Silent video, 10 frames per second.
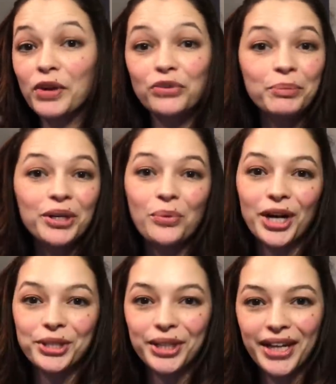everybody
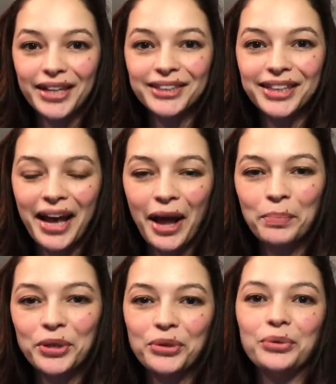watching has a
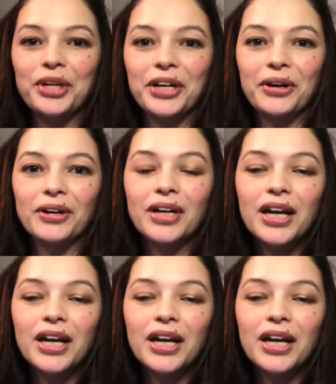Happy New Year.